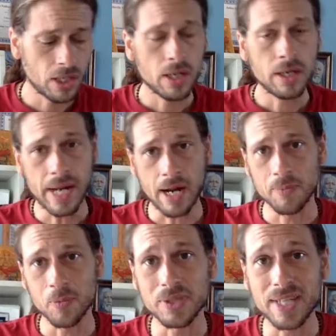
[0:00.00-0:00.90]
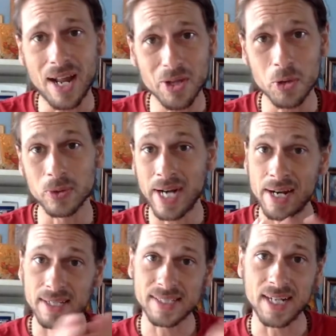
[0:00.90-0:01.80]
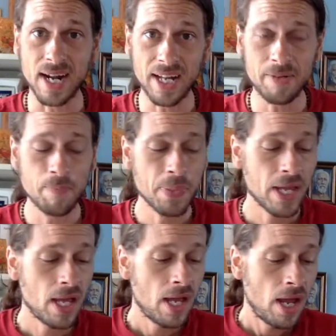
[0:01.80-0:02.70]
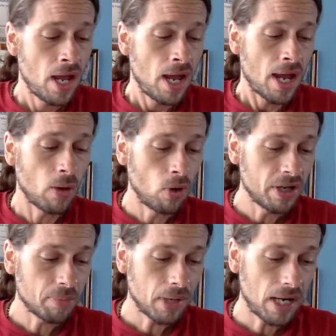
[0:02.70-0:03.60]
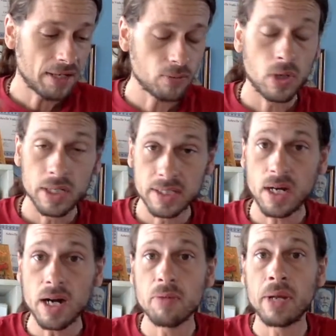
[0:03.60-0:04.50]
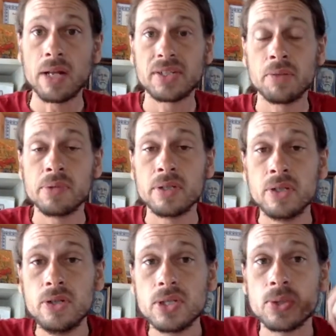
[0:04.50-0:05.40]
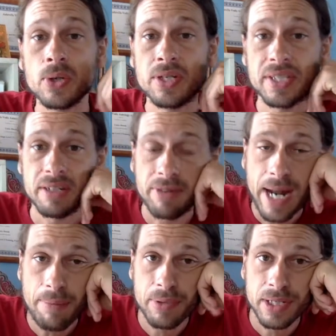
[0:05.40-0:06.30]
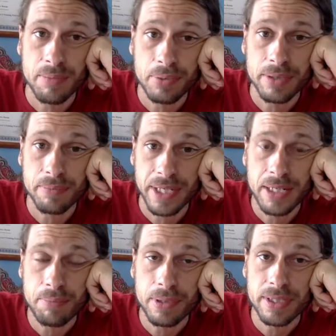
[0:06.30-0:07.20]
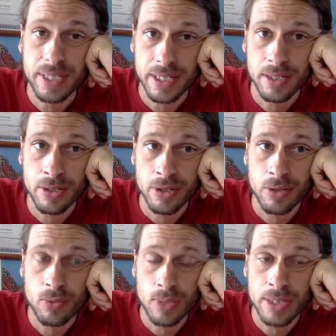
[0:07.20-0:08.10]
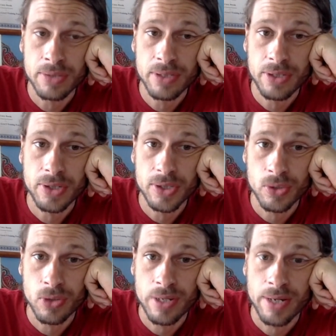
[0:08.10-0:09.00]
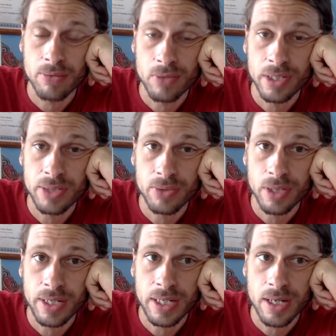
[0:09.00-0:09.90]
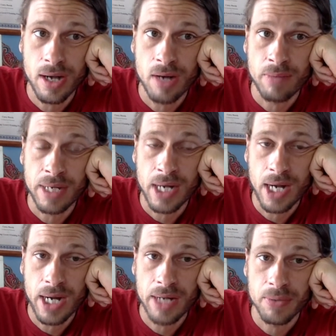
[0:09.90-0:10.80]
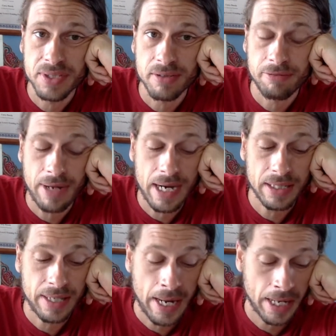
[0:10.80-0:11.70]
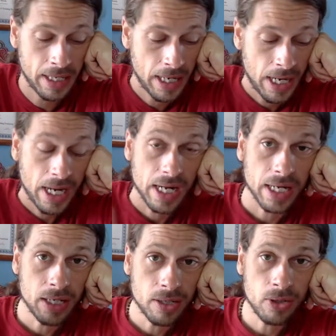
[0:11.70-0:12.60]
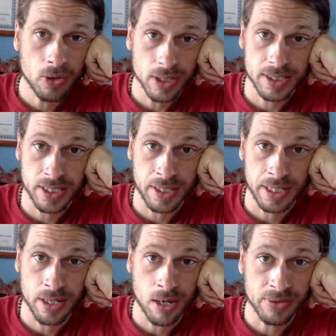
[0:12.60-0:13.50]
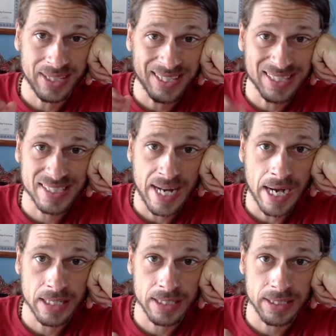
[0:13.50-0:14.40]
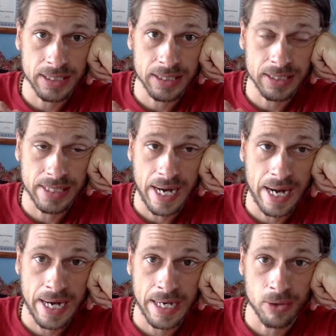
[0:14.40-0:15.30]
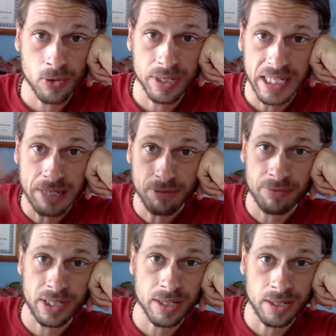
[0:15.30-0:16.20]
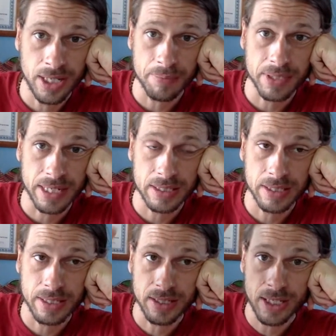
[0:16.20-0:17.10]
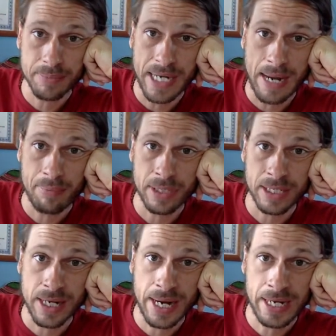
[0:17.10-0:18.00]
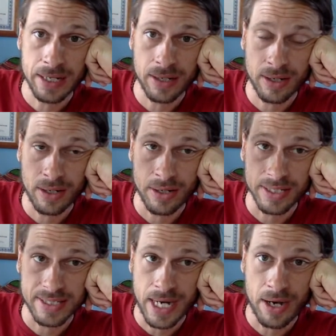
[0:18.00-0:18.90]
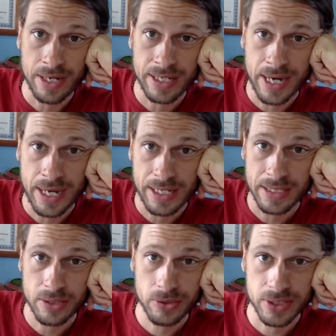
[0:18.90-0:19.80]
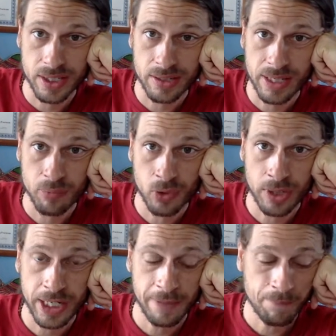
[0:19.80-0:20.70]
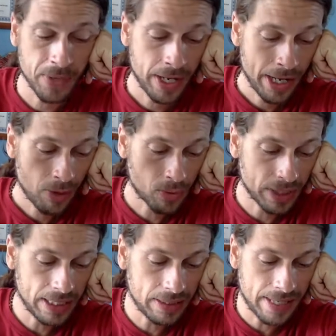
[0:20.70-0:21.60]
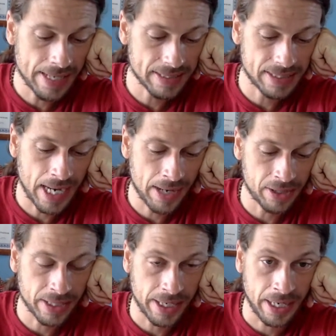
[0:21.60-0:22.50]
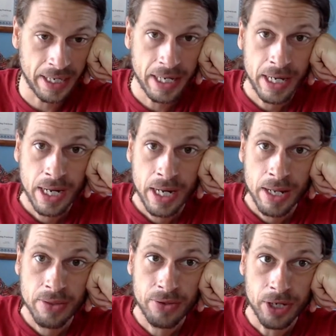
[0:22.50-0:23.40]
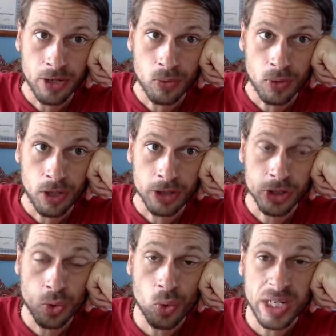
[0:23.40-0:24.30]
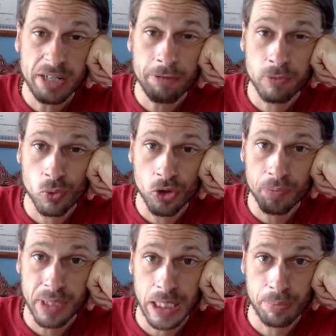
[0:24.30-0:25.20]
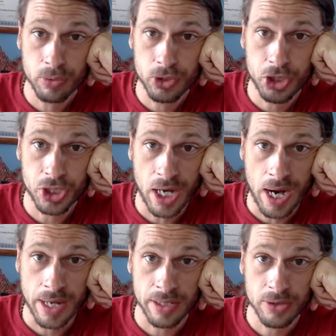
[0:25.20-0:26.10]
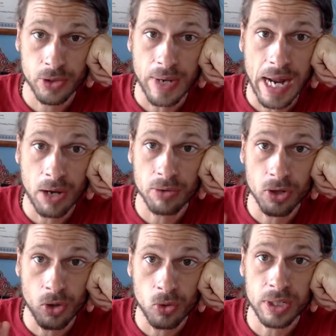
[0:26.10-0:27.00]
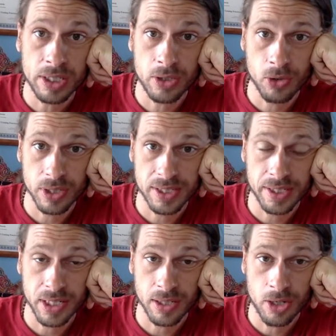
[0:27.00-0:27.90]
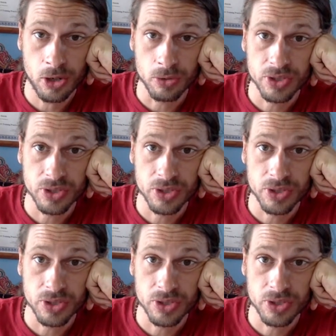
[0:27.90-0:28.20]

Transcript: Now, with that little rant aside, I wanted to talk about some of the news stories that have happened. In particular, one news story that really, really caught my eye was the fact that in New York City, on the exact day or eve of the eclipse, like the eclipse happened at night on a Saturday night into a Sunday morning. Well, in that Saturday, there were 24 people shot throughout only New York City alone.